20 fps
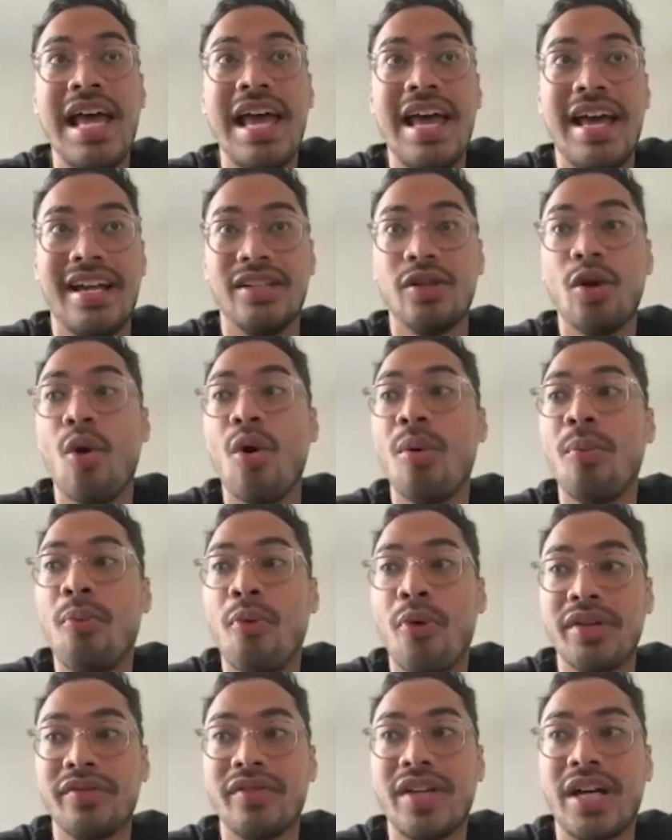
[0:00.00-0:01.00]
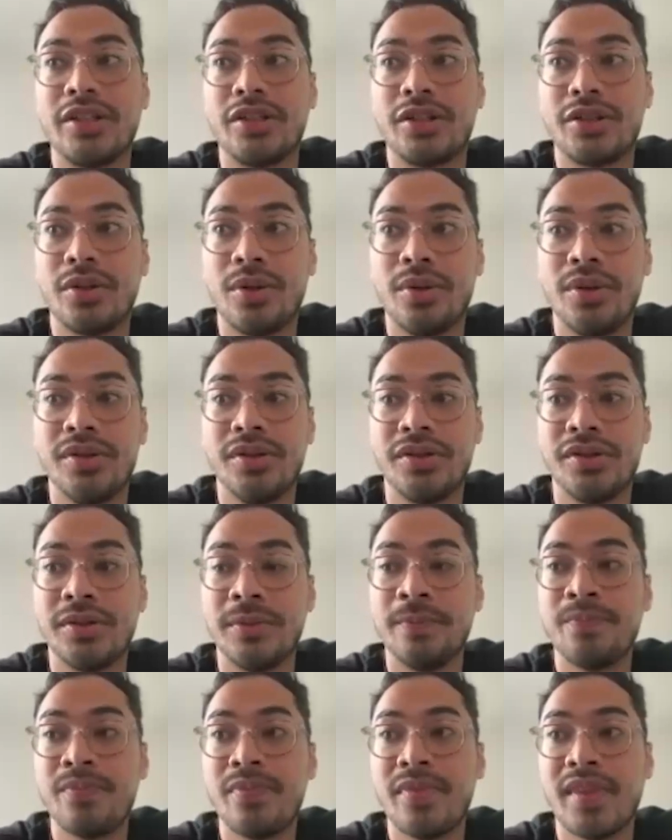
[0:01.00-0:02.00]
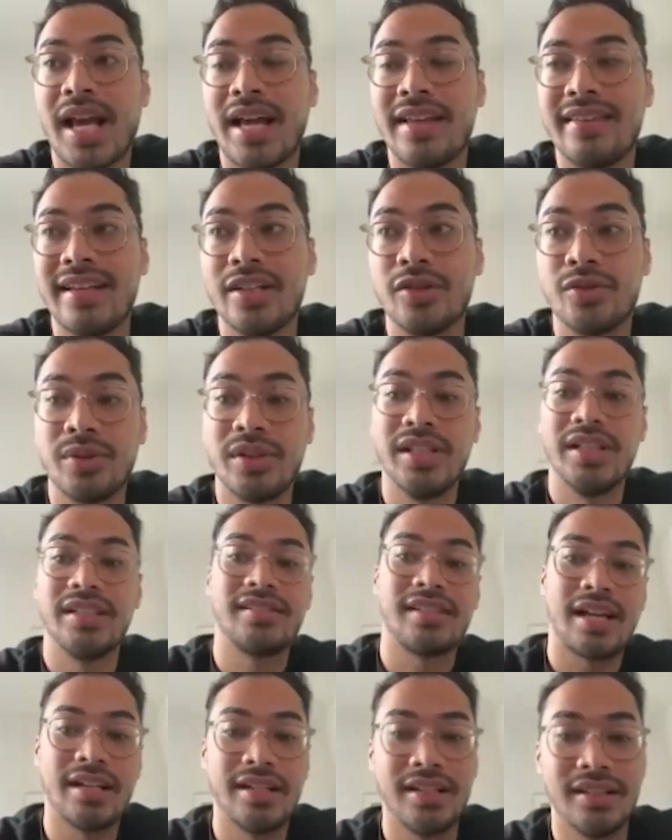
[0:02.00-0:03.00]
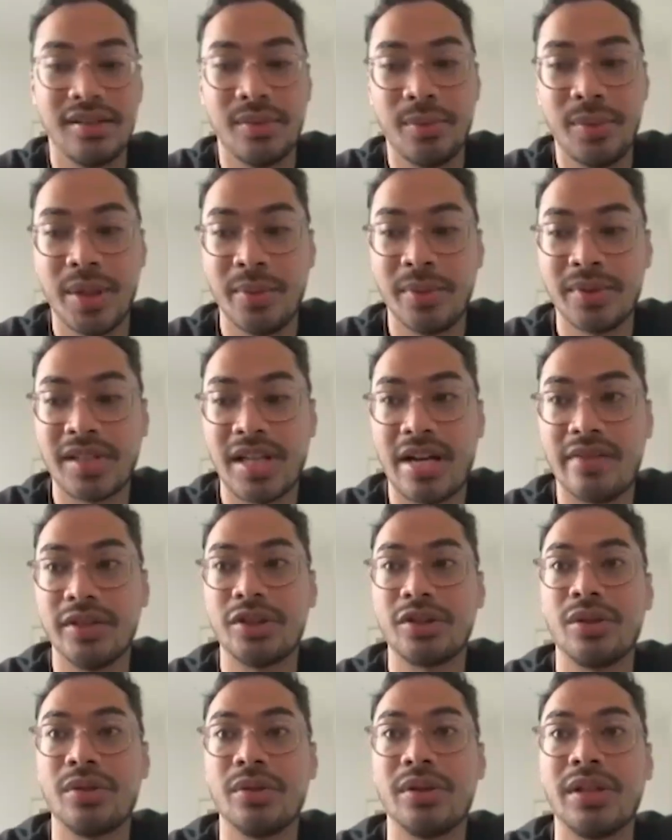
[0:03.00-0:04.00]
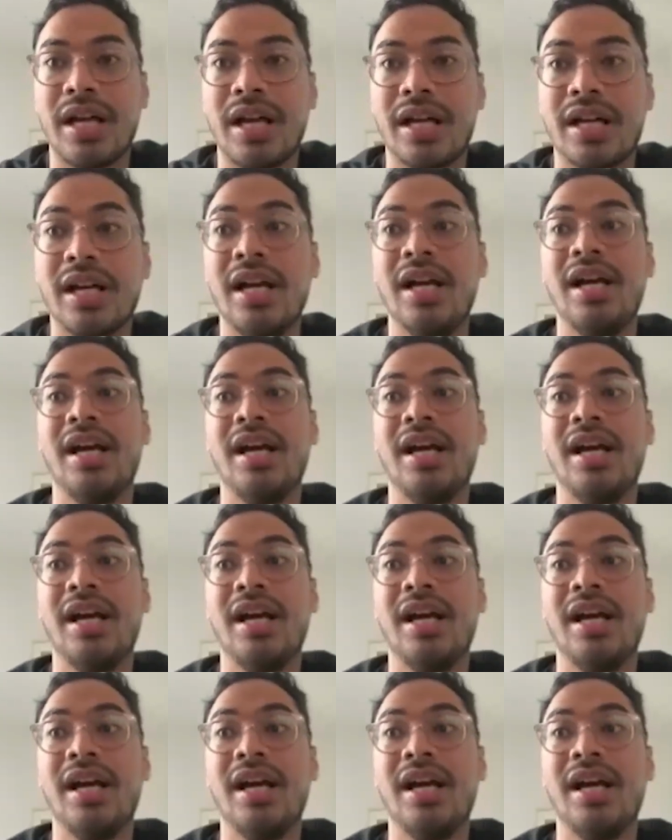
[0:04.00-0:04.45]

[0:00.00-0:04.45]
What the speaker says: And then the whole point of that show is, I think it's really exciting to be able to have a show where like